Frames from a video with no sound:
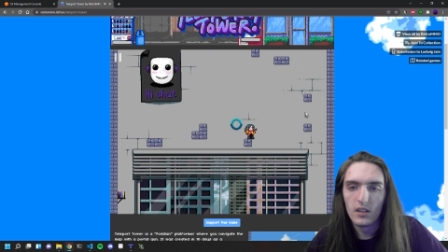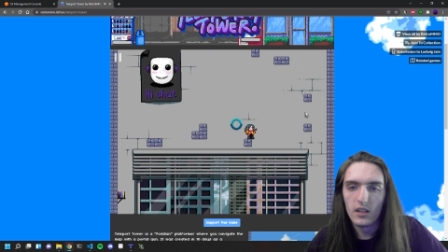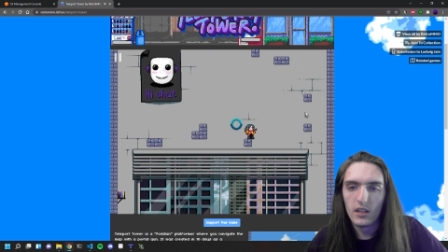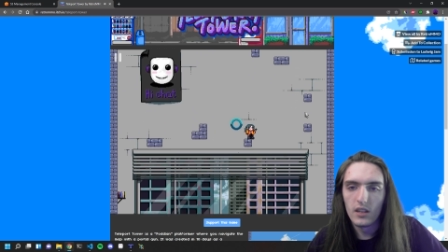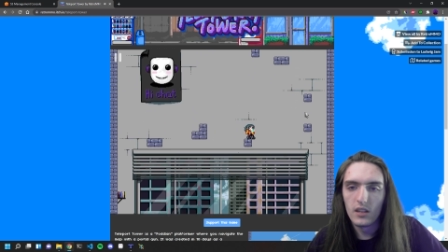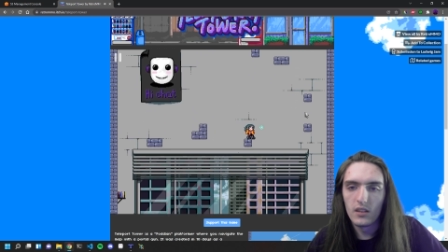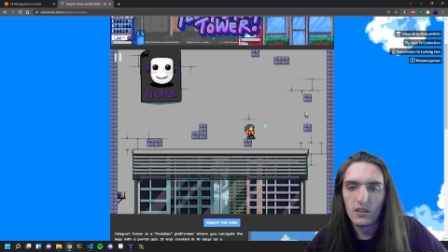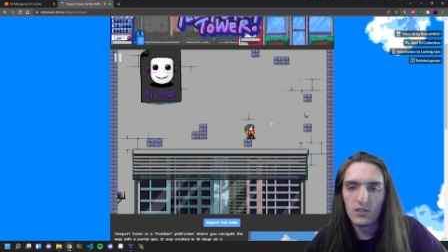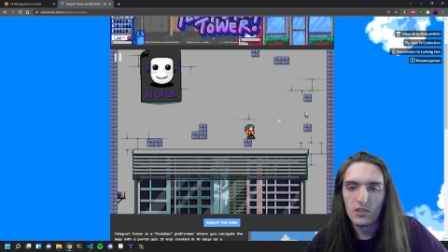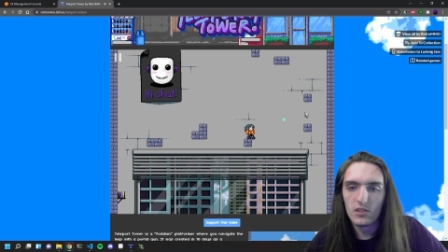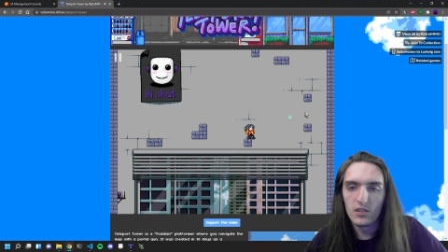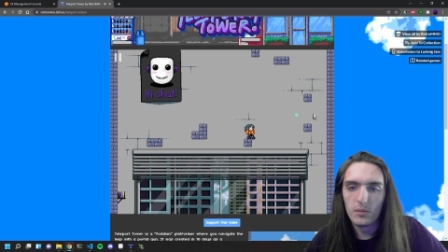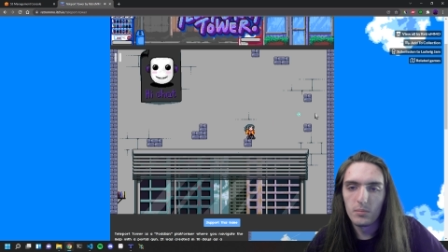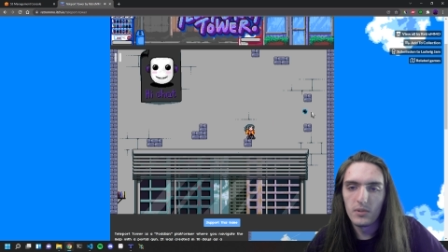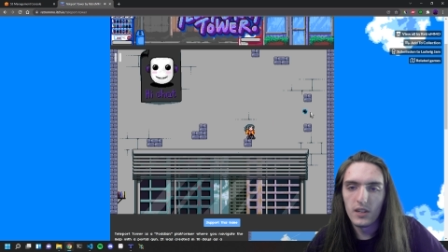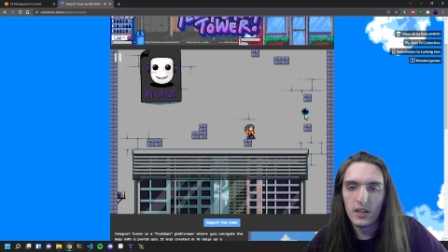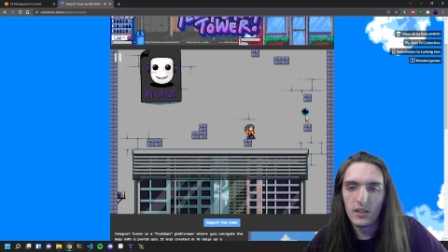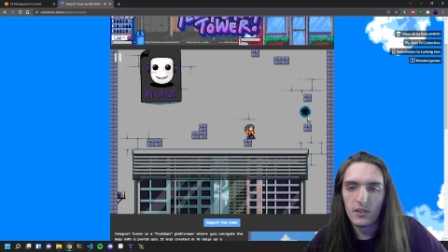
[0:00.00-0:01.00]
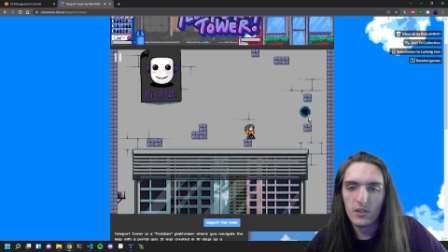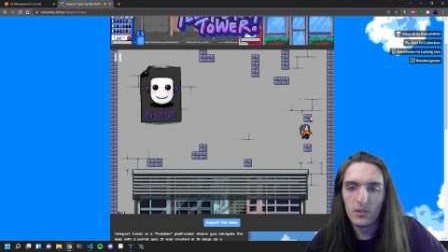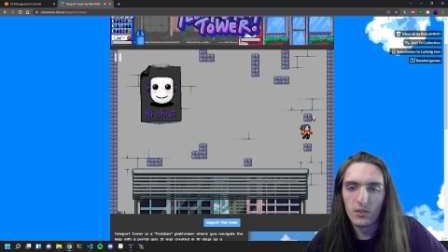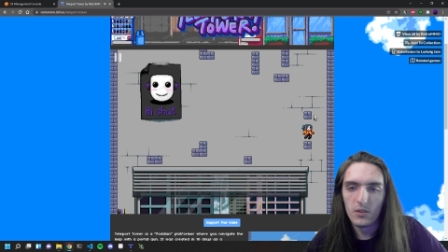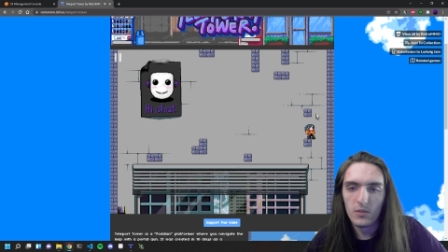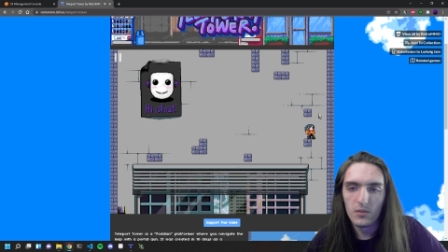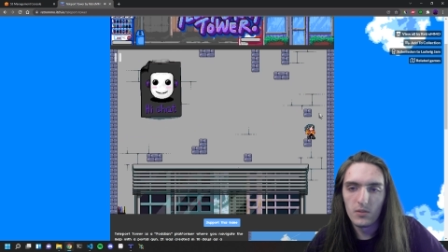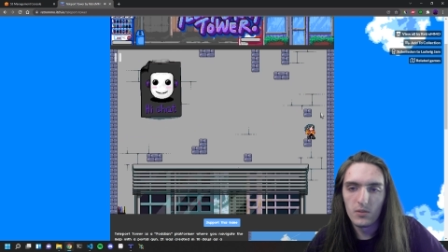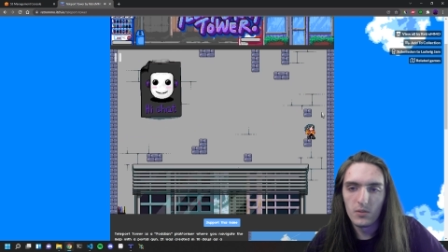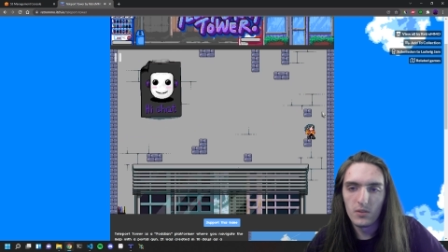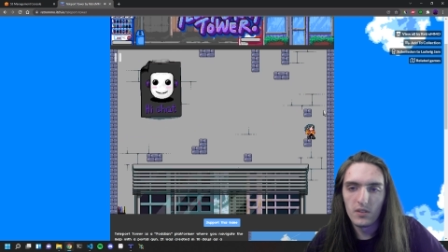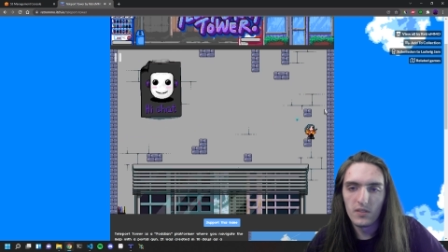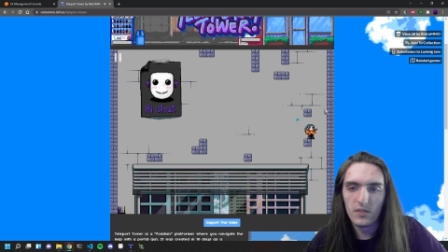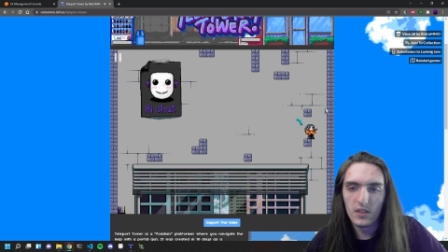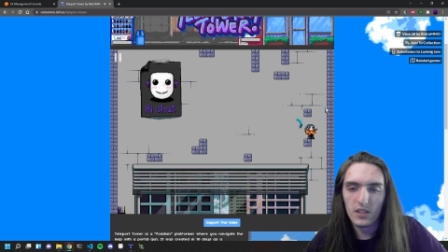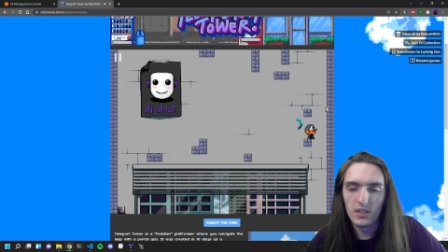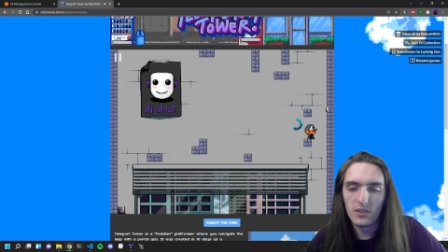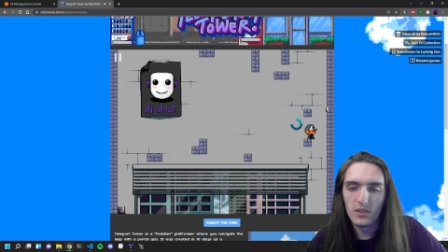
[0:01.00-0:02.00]
and just applied their own sort of
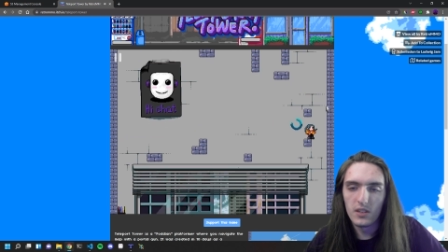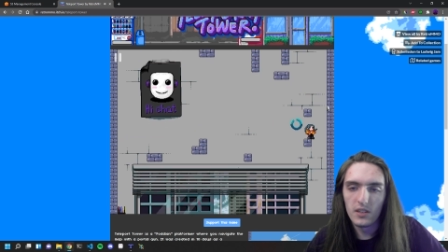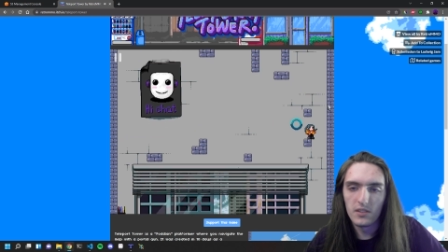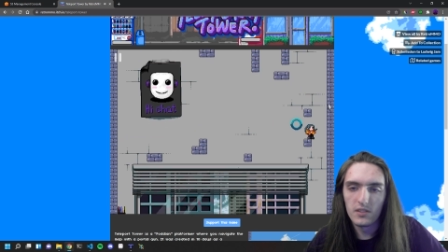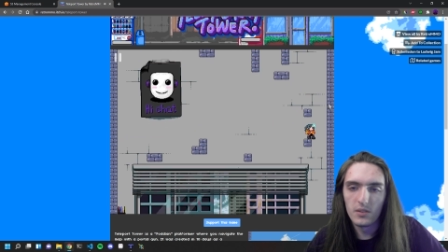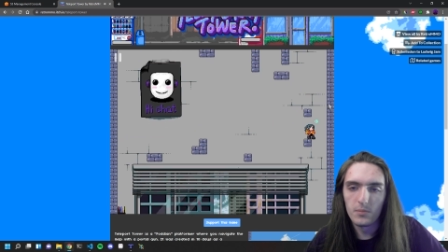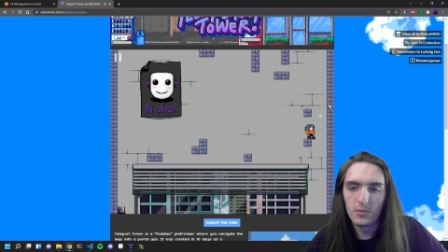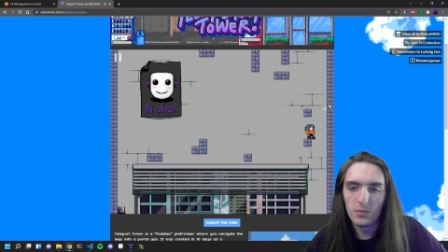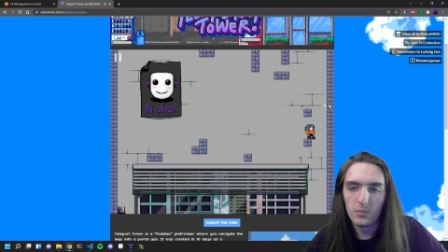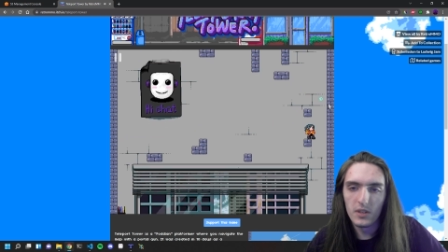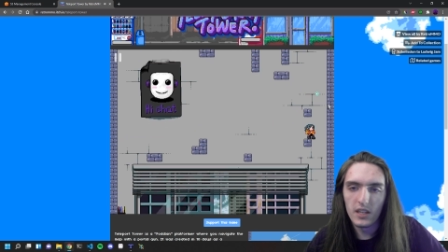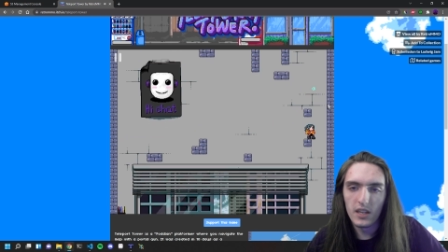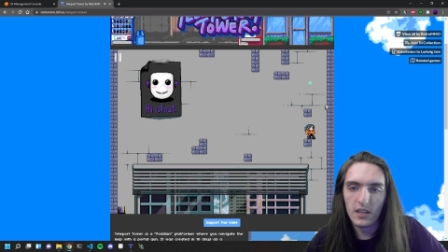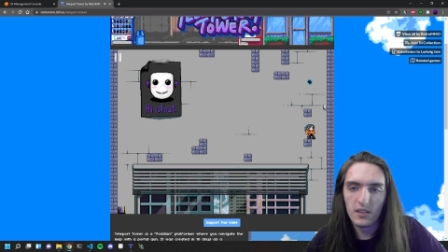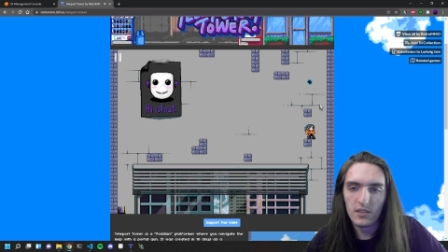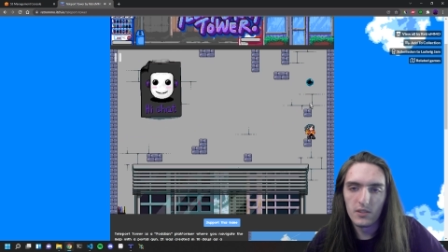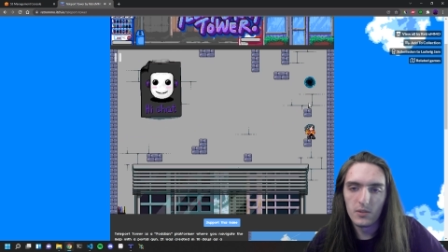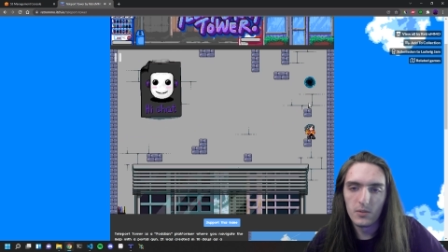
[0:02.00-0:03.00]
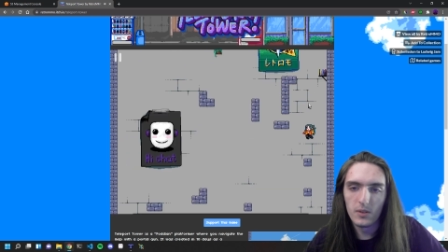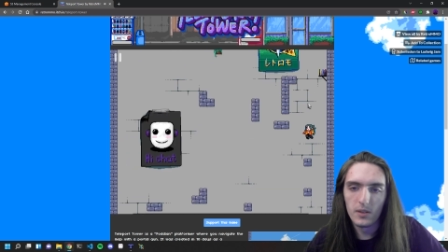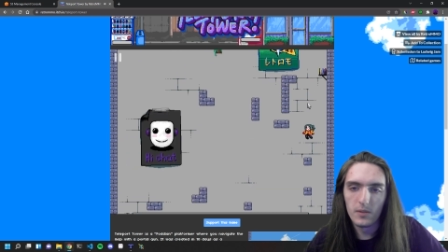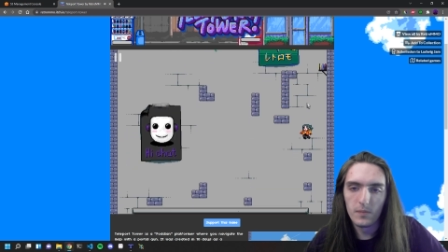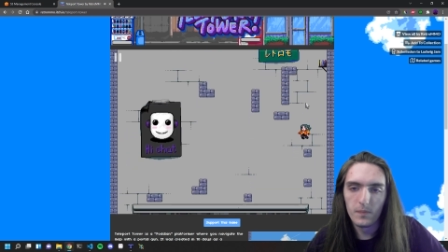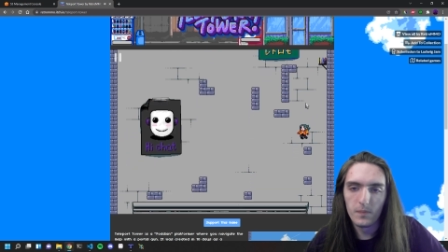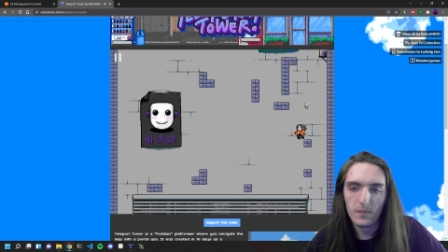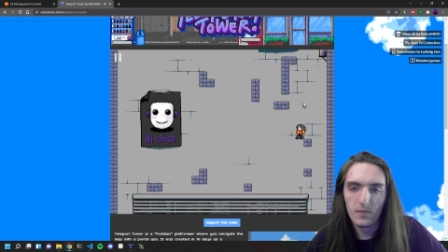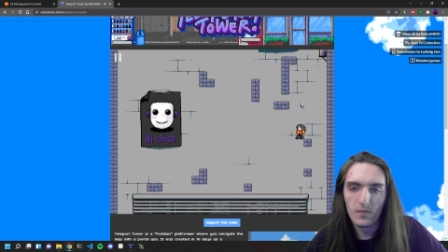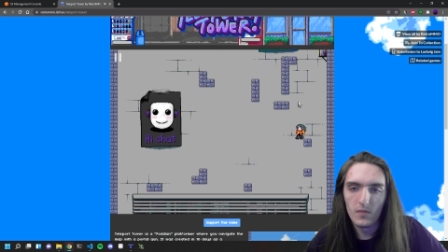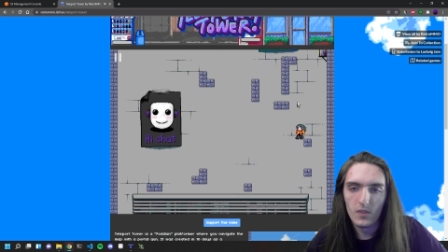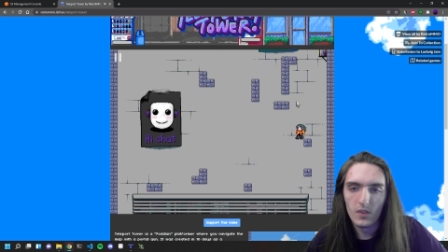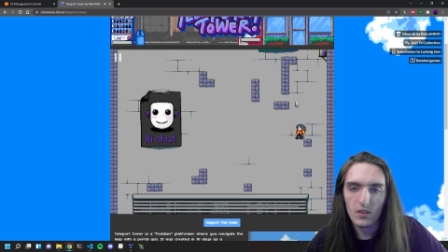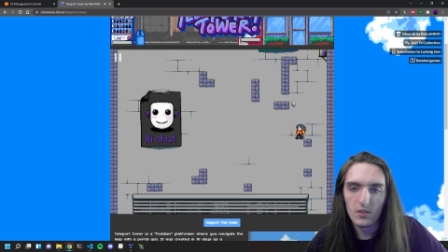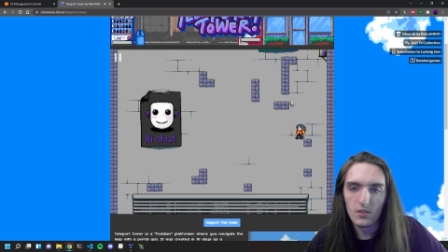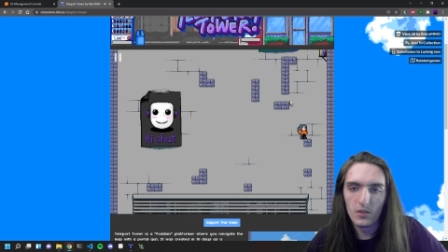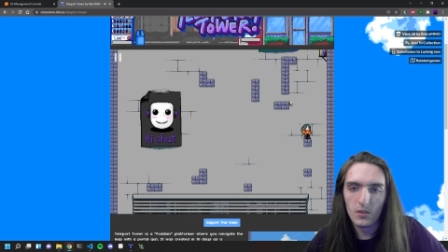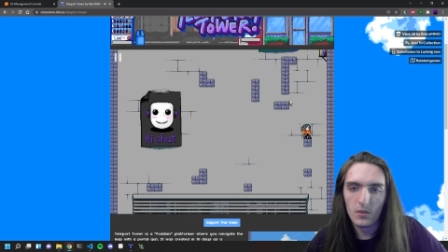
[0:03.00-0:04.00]
like unique simple mechanic to it.
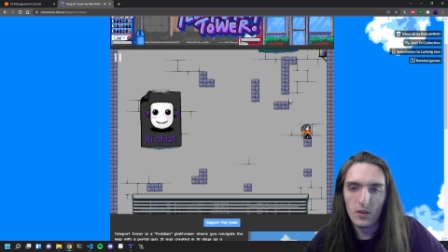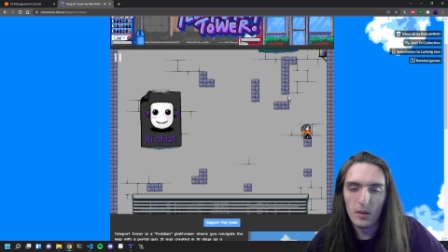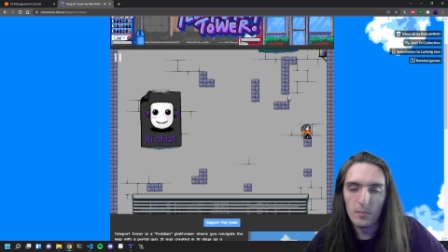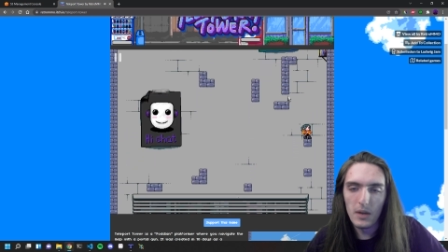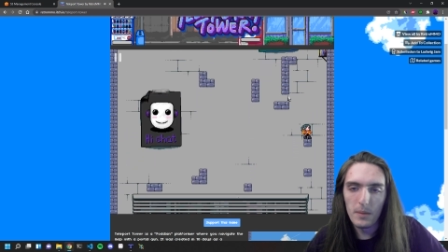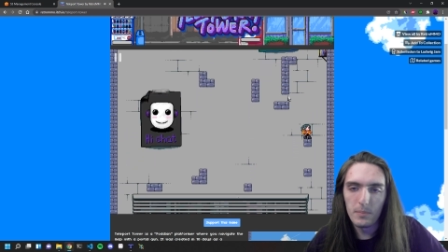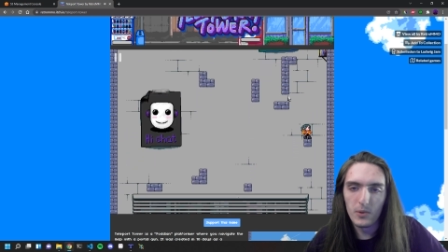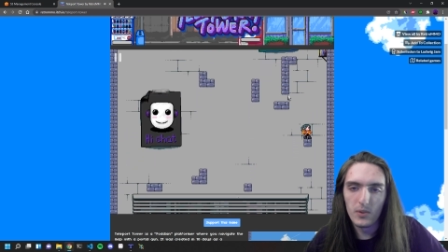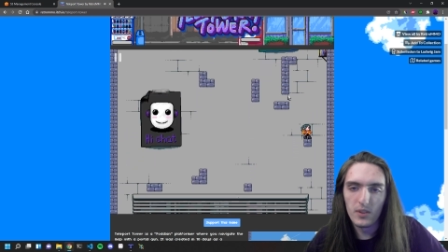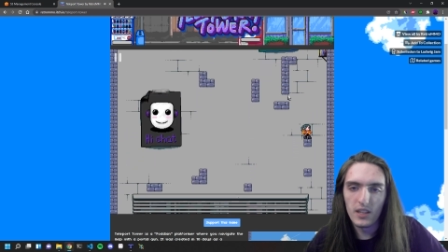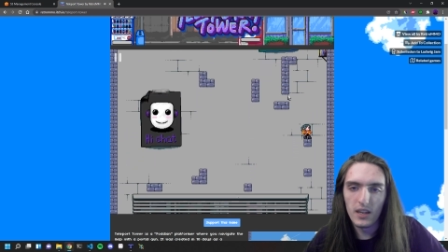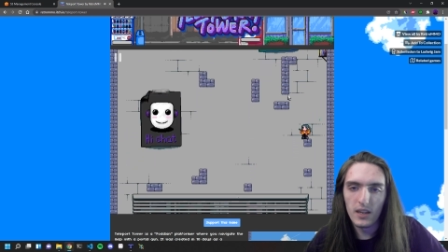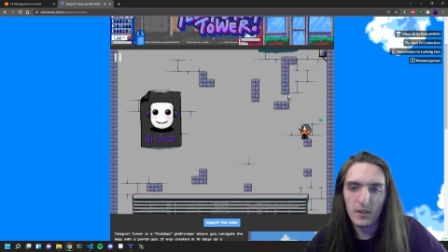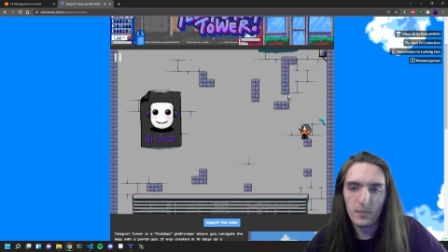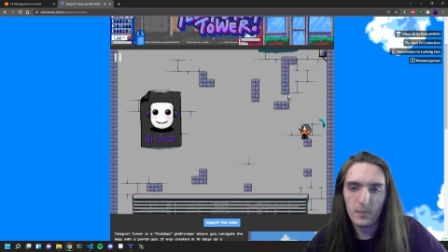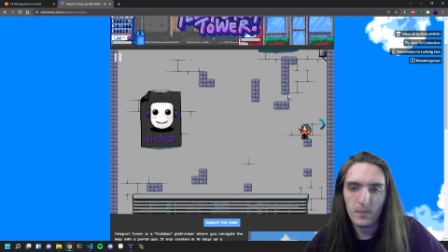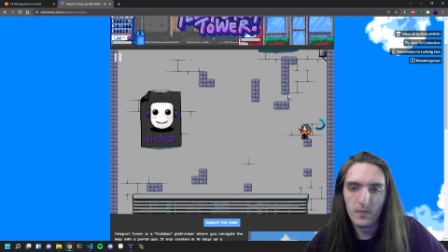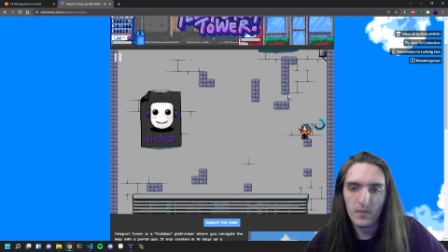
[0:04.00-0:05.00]
So I'm happy with that.